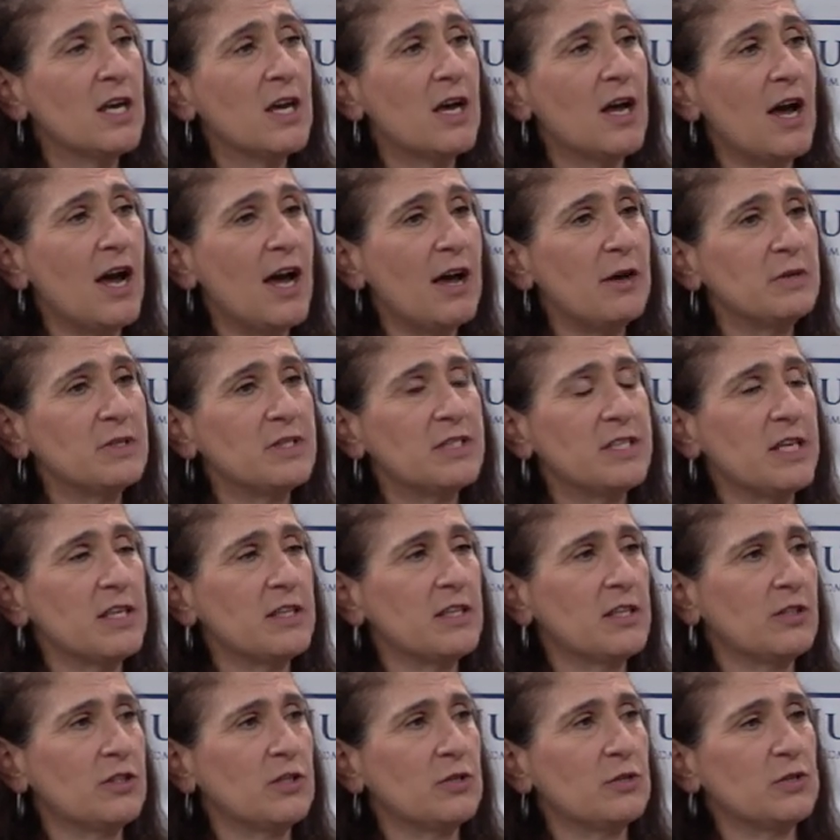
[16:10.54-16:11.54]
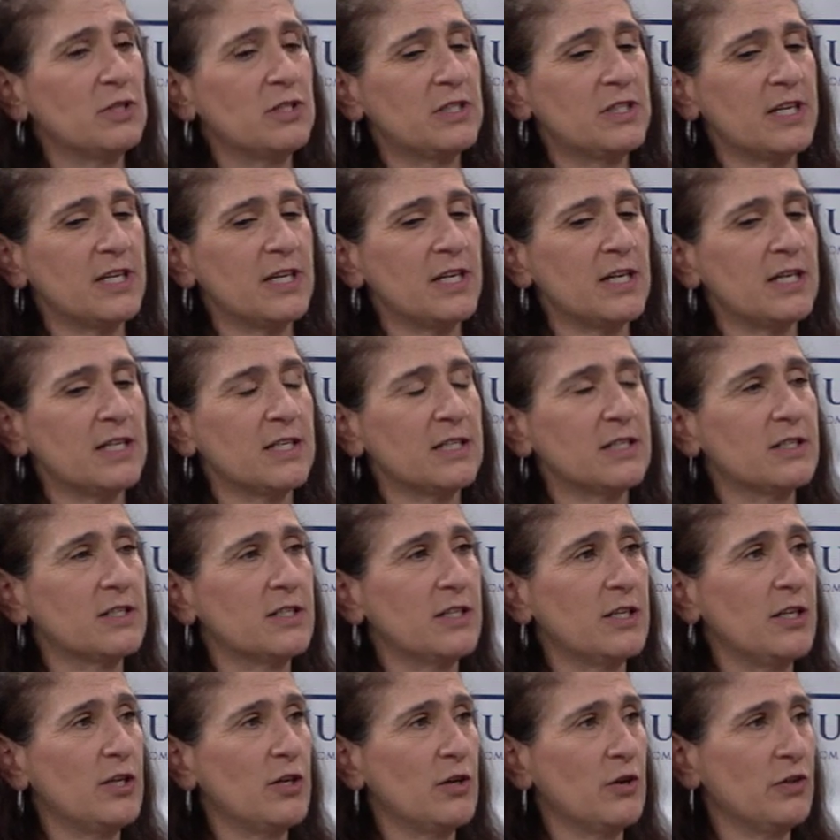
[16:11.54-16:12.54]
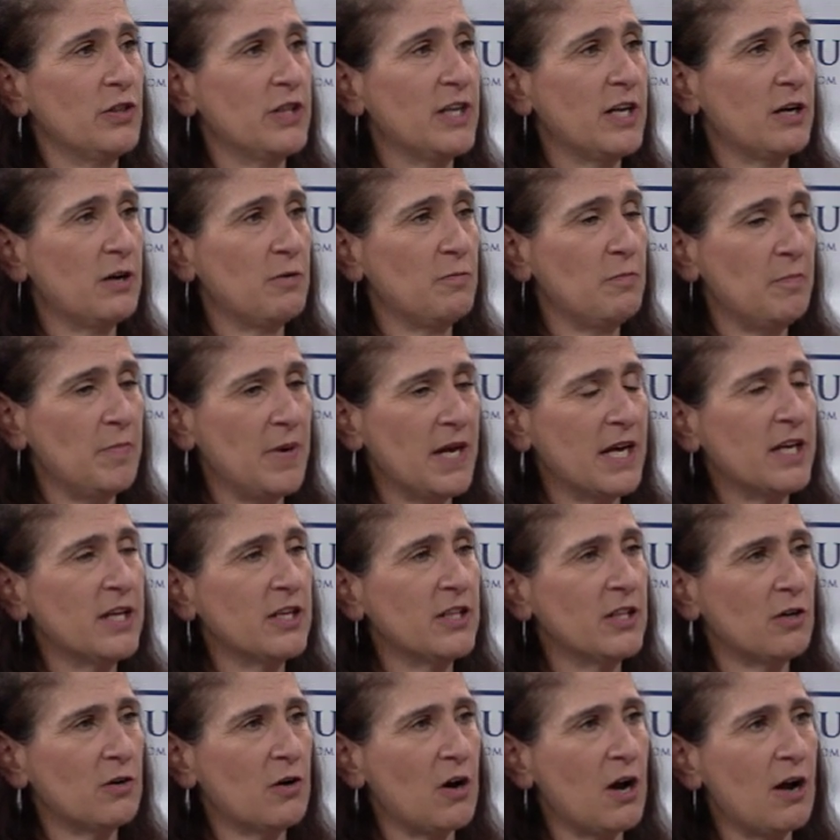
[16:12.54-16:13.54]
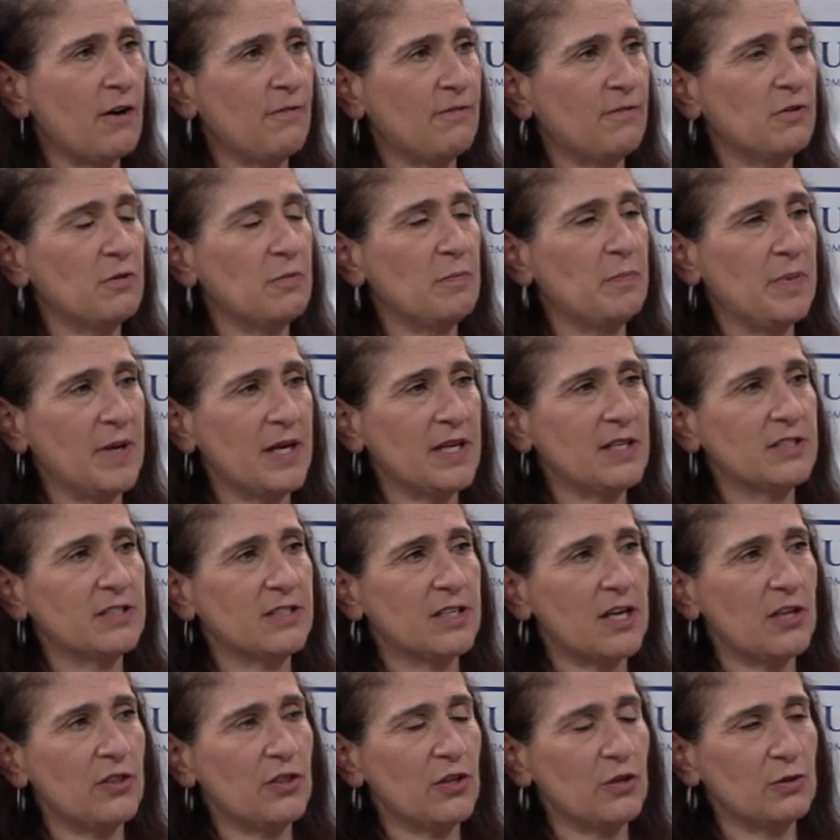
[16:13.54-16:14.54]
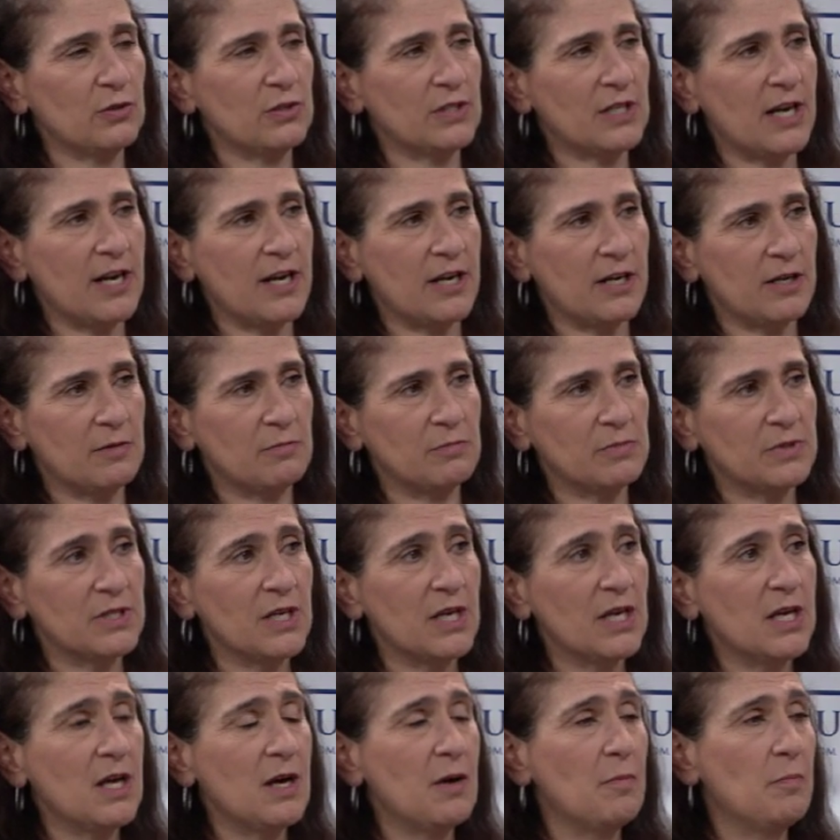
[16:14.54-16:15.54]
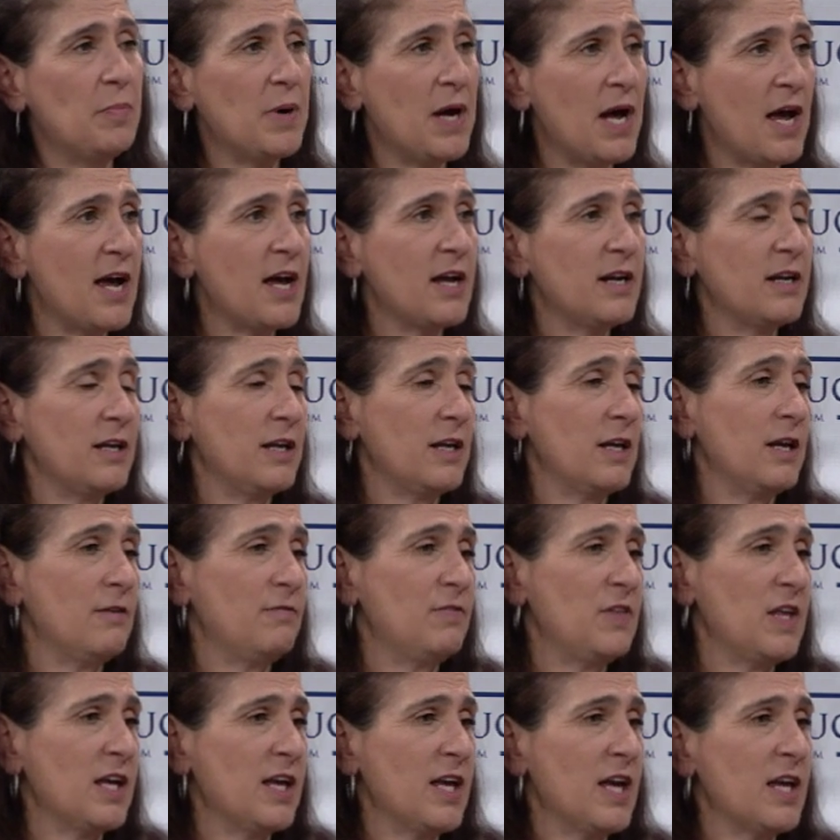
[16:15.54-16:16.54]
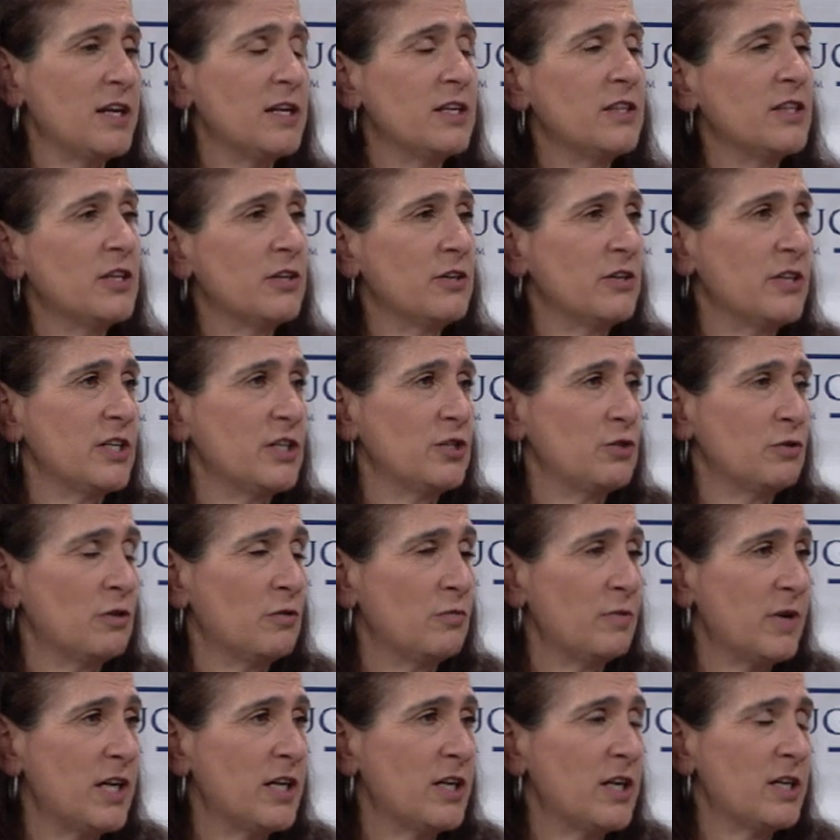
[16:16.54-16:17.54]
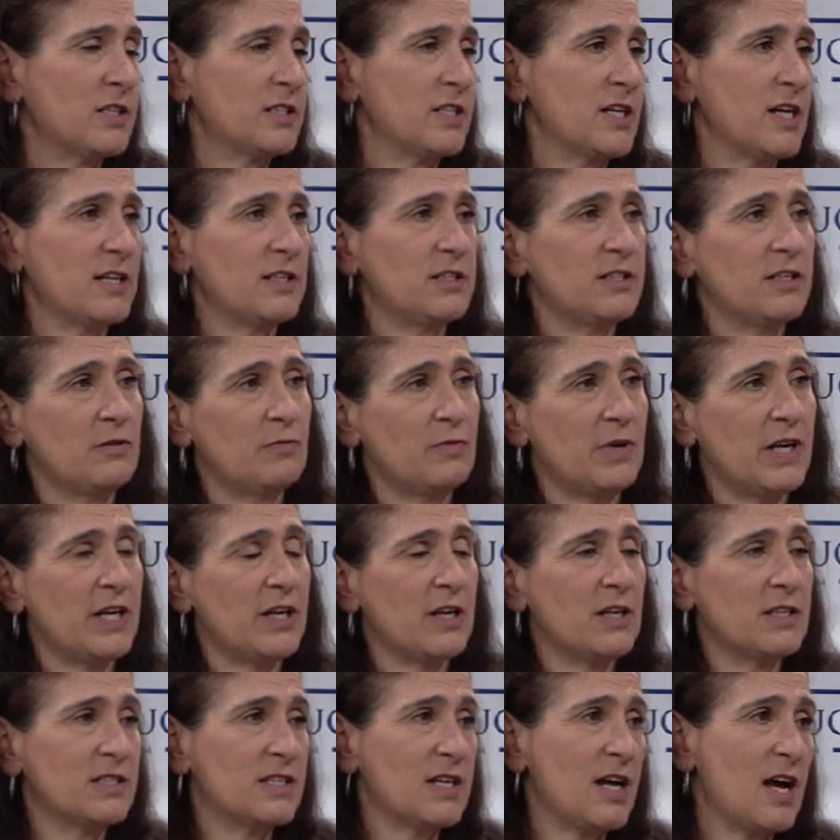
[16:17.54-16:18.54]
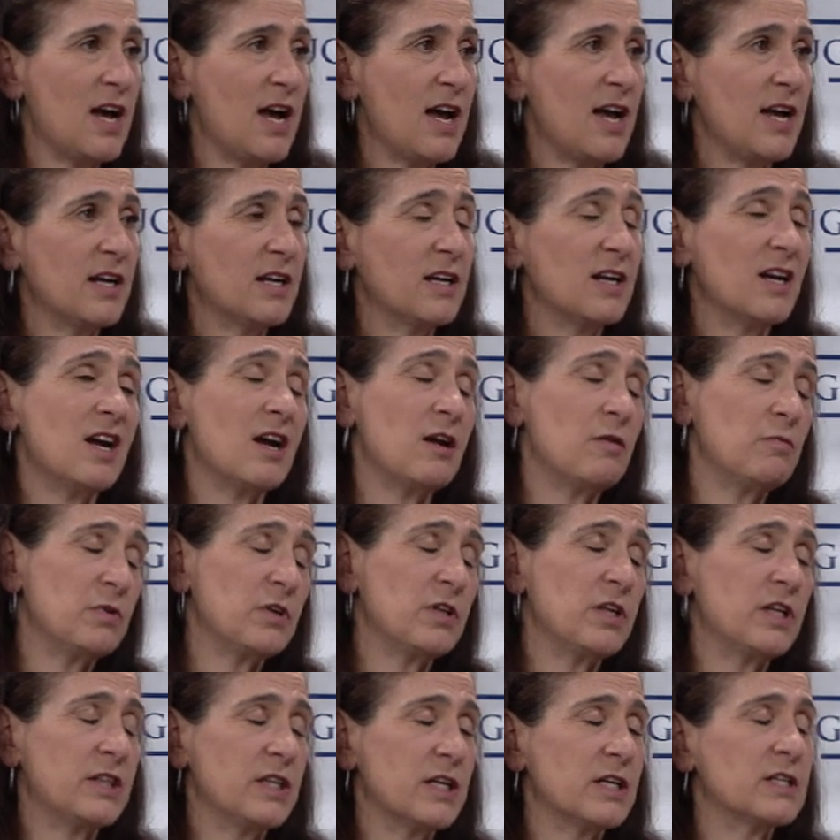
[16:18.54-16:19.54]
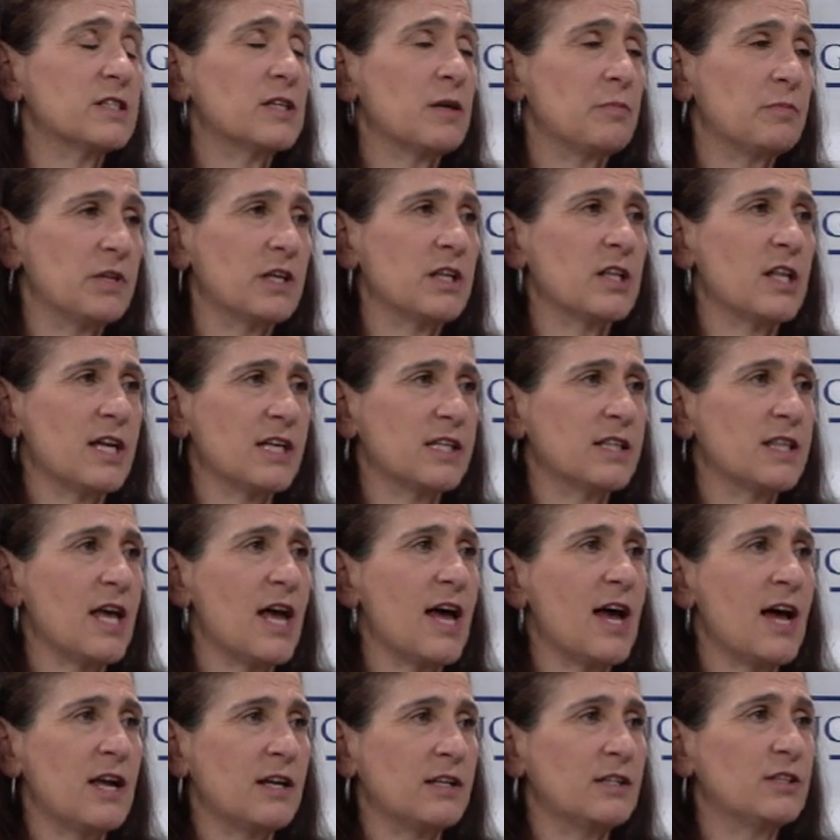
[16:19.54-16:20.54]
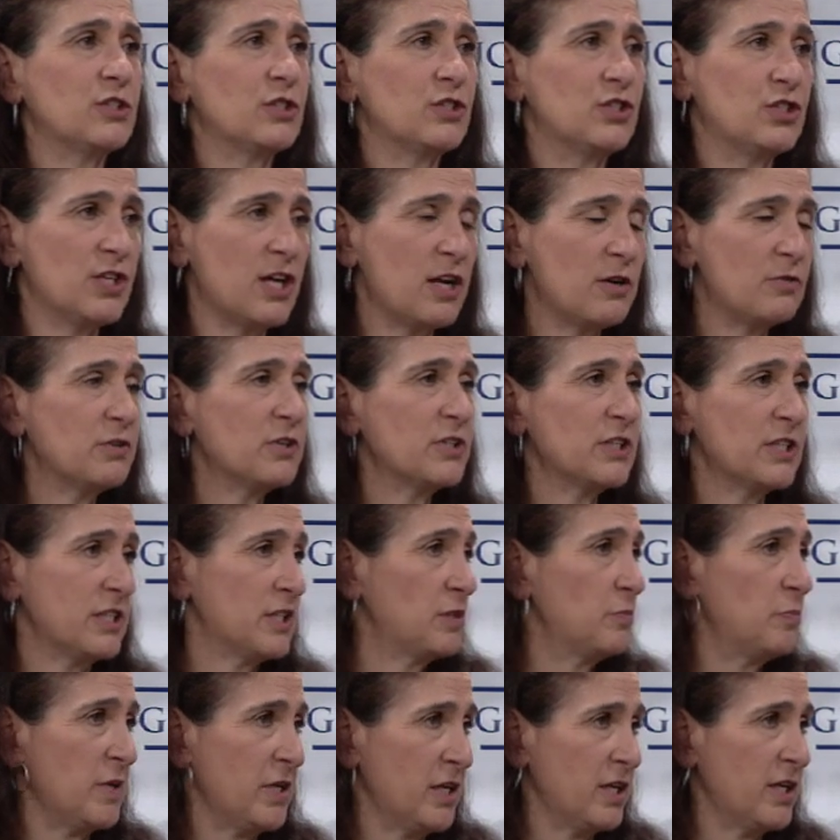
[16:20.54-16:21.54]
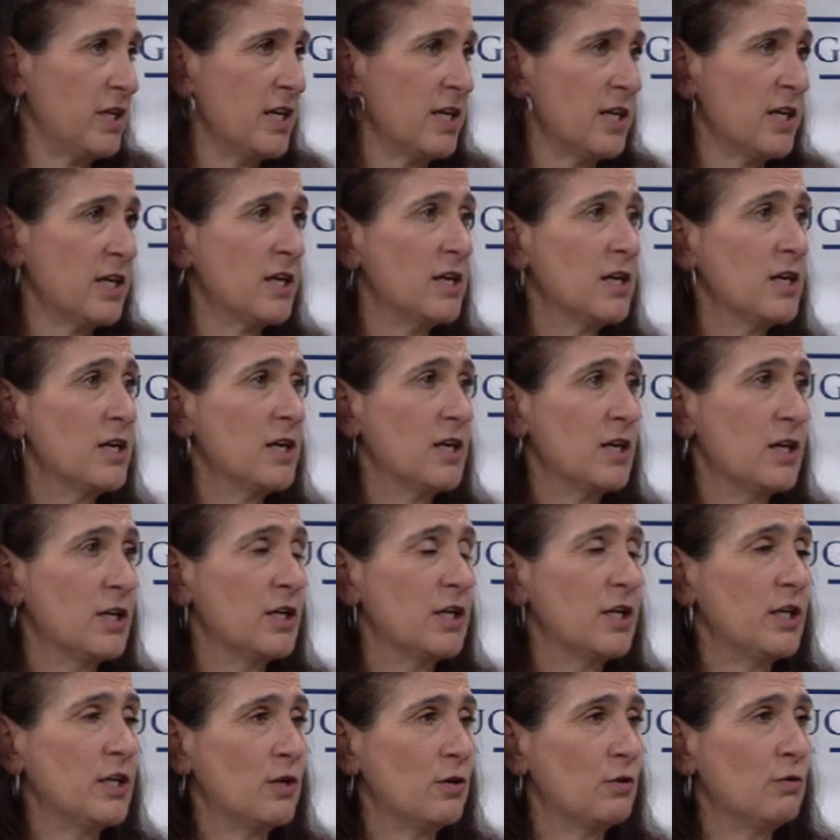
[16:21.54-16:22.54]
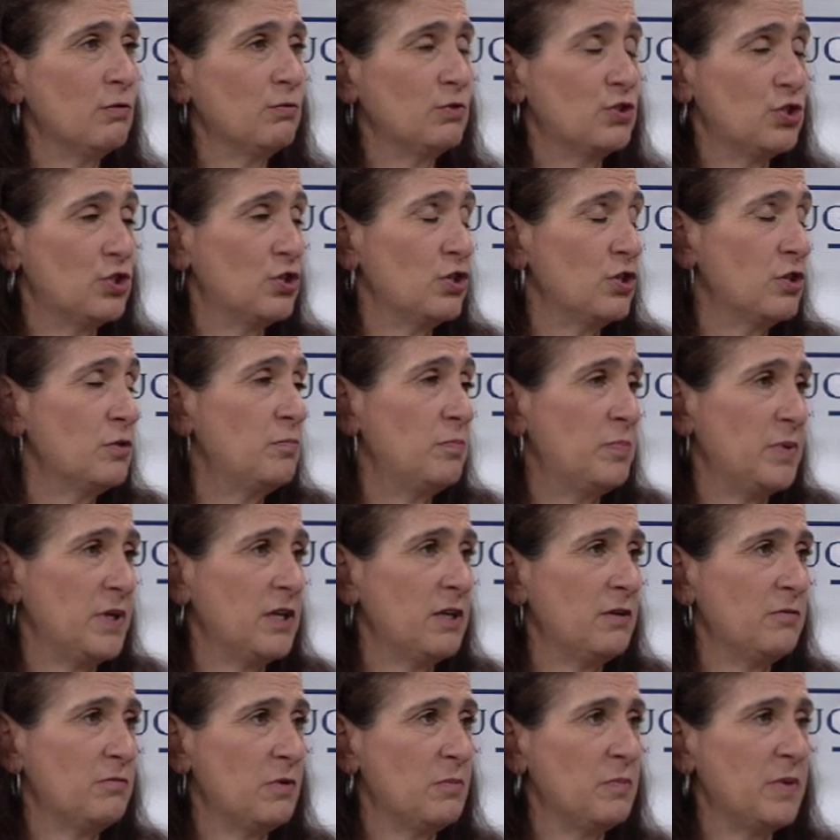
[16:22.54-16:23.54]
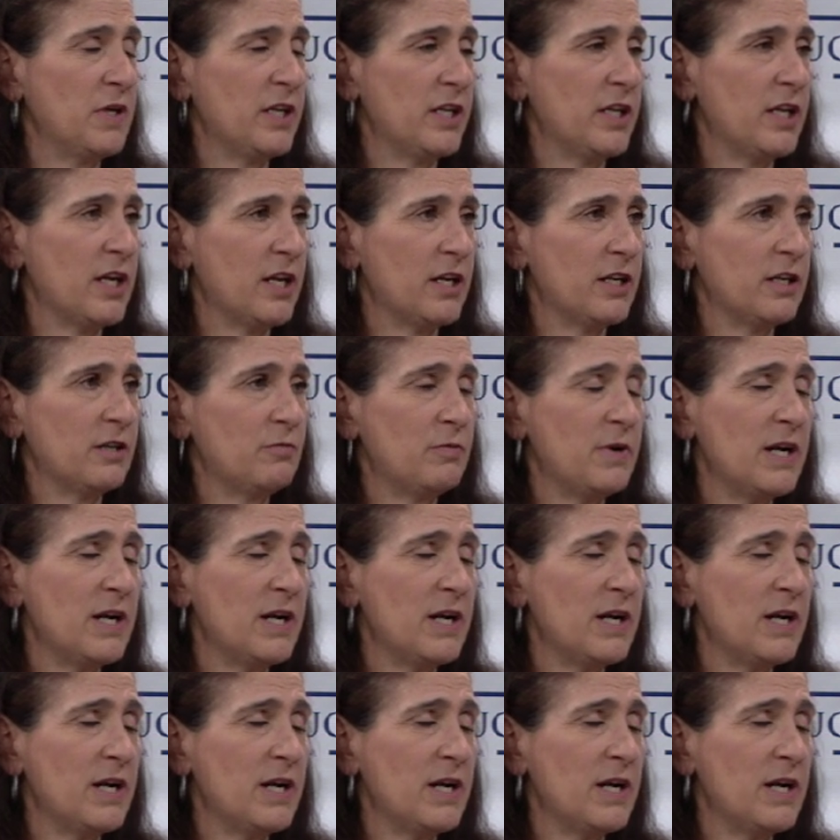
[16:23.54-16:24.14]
I would say that those things, they're making their offer based on those items. But if they get in there and they do a radon test and radon's high, I really think something like that, generally speaking, should be remediated.